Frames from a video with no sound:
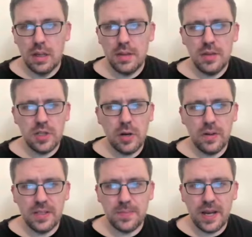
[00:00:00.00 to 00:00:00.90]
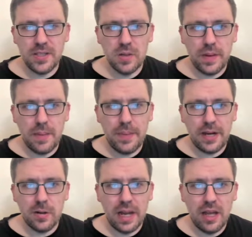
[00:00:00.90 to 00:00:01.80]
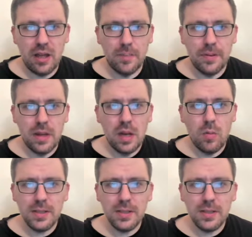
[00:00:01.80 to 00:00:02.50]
This show is sponsored by BetterHelp. What's